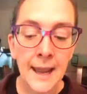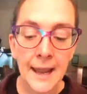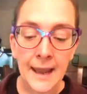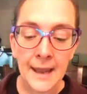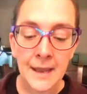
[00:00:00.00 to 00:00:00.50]

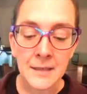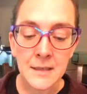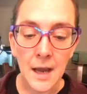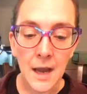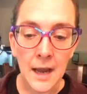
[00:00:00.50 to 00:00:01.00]
And
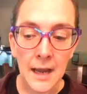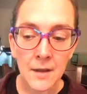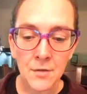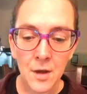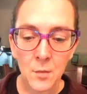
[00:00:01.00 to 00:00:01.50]
I
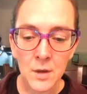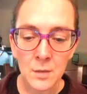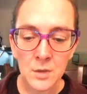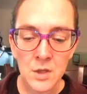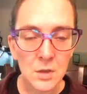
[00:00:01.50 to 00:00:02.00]
thought what I
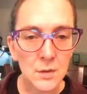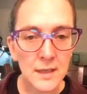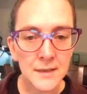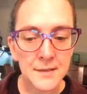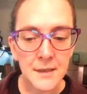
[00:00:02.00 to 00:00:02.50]
would do
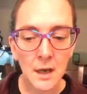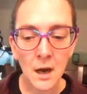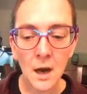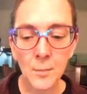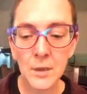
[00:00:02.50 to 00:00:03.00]
is
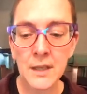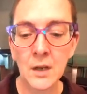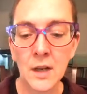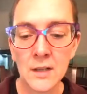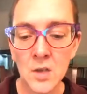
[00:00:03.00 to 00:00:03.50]
hop on here
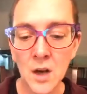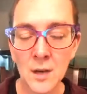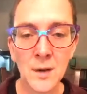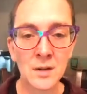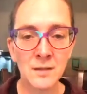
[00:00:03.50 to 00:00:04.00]
and talk
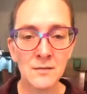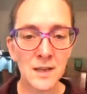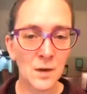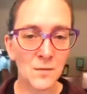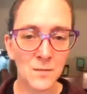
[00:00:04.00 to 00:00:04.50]
about it in
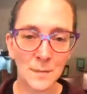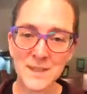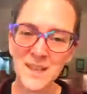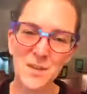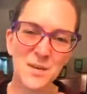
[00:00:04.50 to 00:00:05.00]
video form,
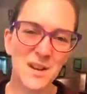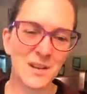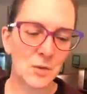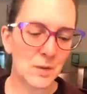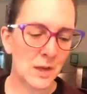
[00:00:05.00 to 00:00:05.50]
because I know not
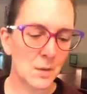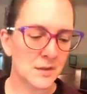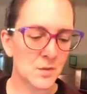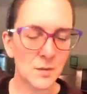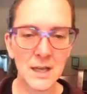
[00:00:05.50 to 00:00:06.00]
everybody wants
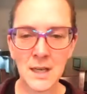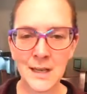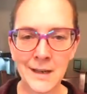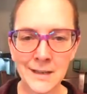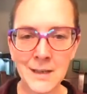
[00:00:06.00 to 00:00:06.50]
to read, and
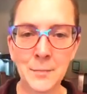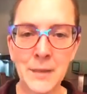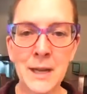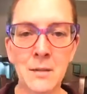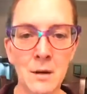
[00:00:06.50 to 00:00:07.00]
it ended up
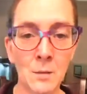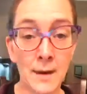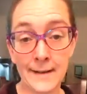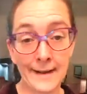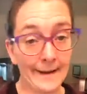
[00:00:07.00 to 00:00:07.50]
being a long
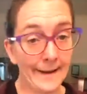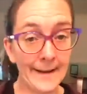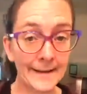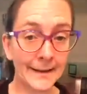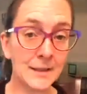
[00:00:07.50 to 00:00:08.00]
one.
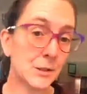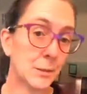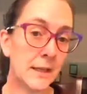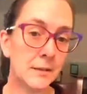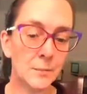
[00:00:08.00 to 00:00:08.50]
I like to
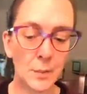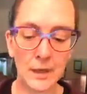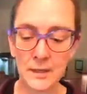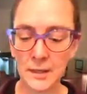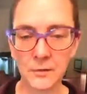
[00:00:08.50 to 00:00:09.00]
read,
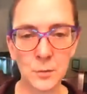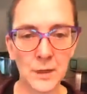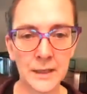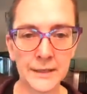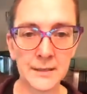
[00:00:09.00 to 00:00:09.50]
but not
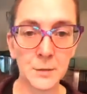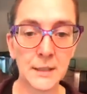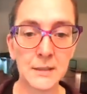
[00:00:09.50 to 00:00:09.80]
everybody likes to read.